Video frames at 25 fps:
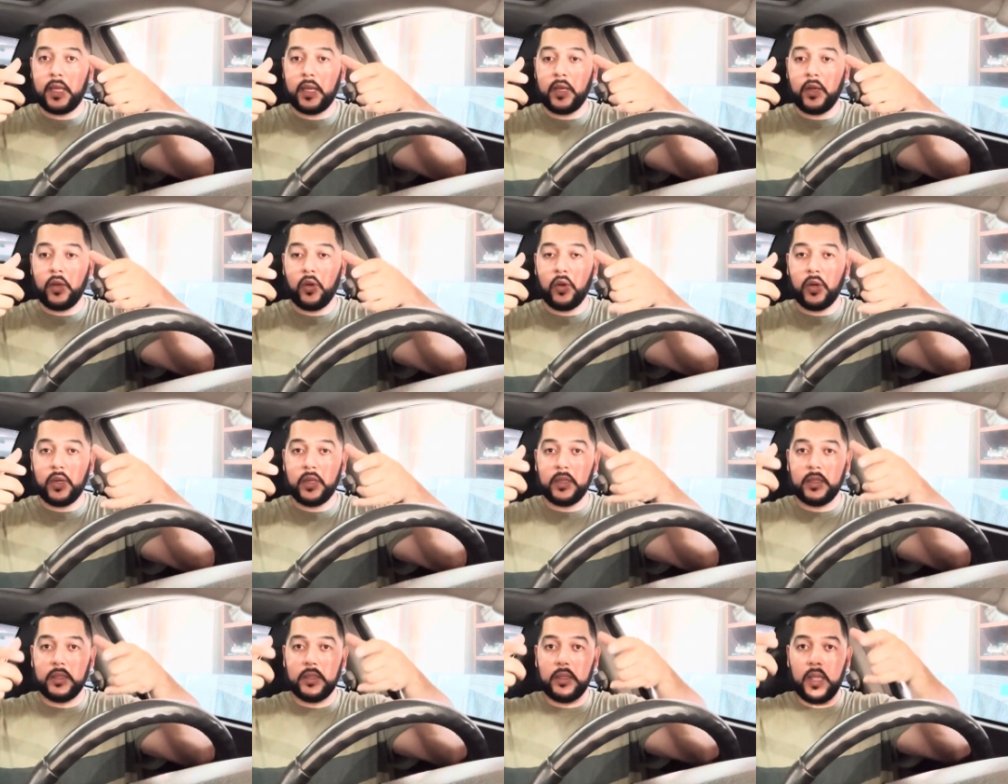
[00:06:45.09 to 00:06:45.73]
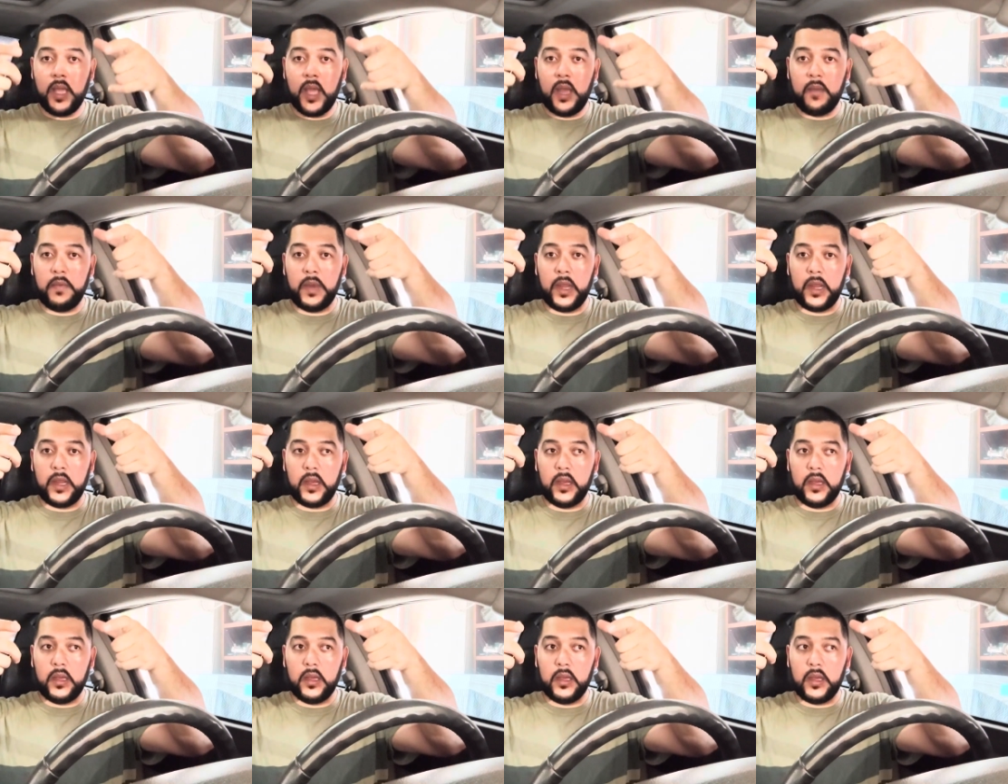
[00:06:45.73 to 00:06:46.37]
I noticed they have
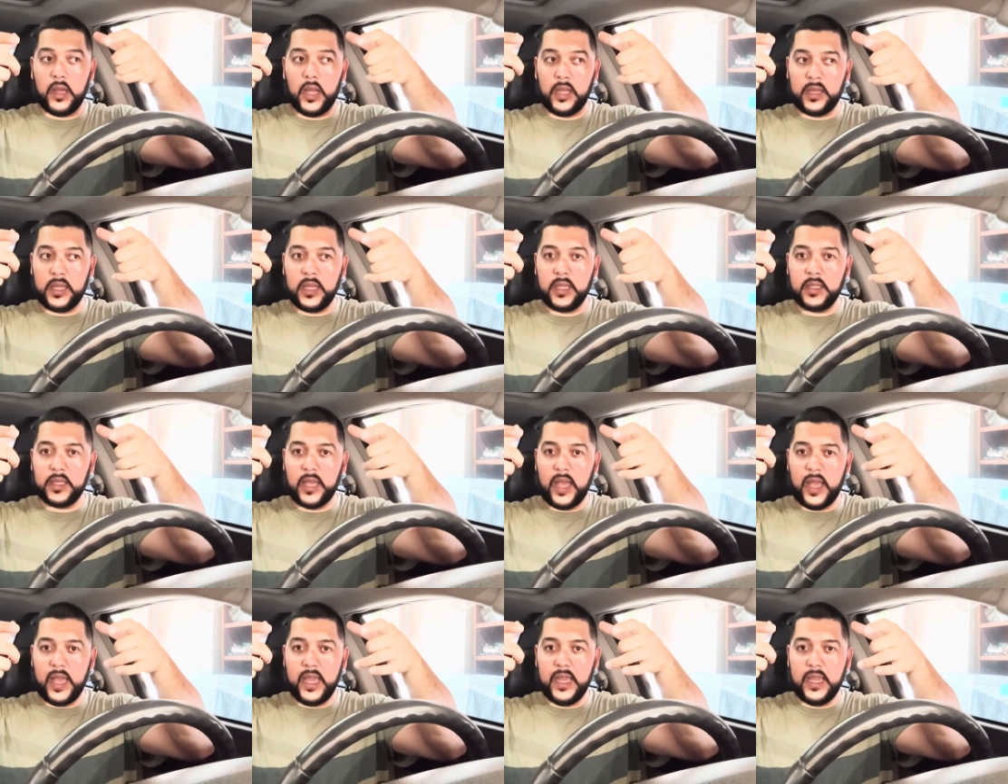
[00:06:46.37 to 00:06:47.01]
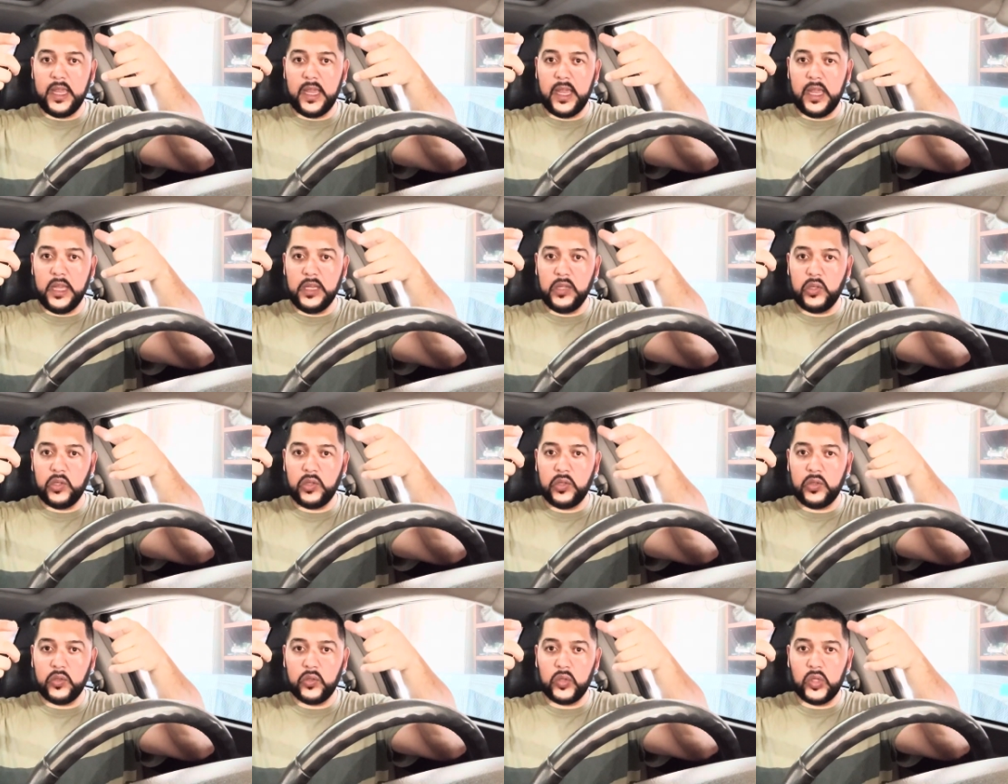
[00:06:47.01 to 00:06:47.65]
like I think it's an
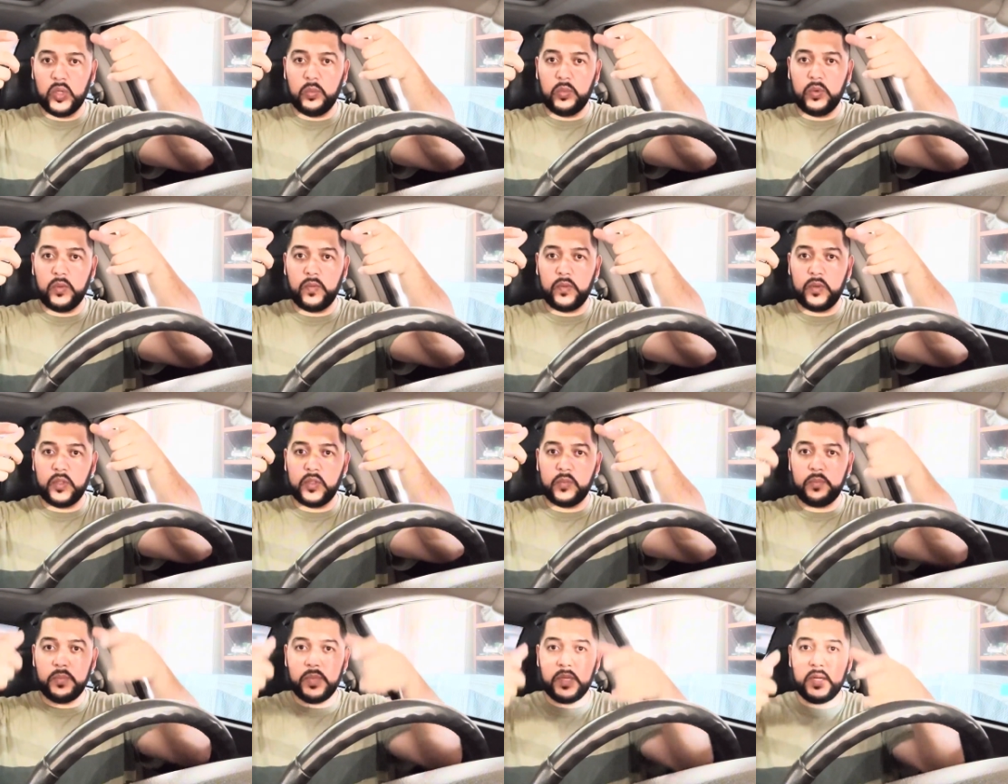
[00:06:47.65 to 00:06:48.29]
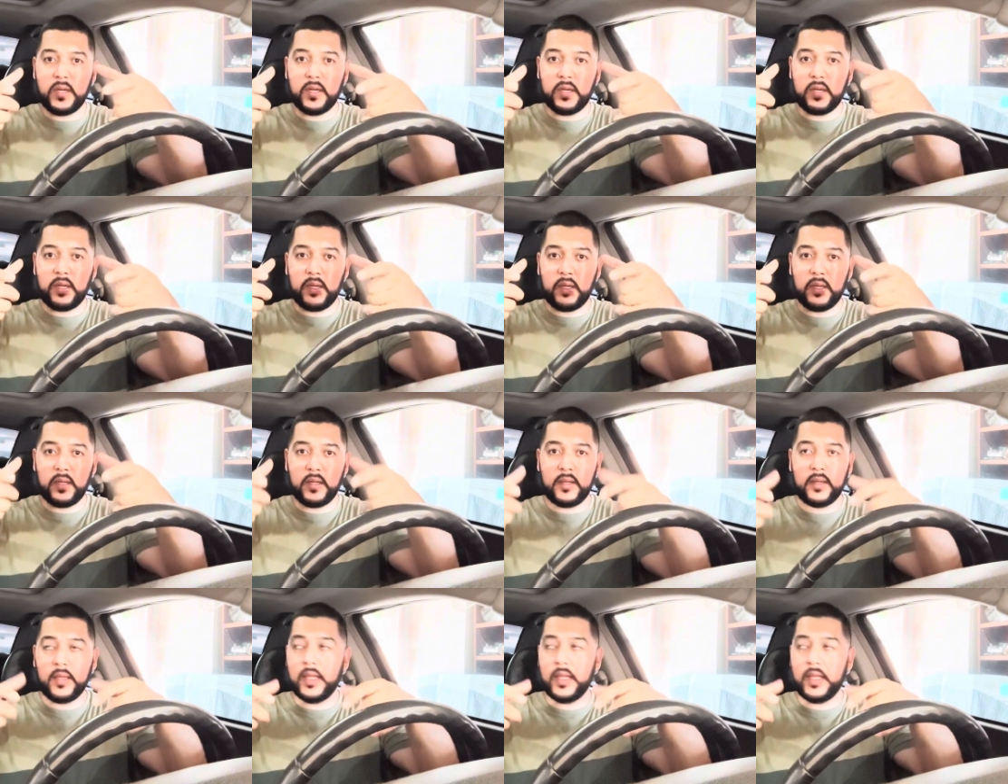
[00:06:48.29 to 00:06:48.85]
8-inch subwoofer speaker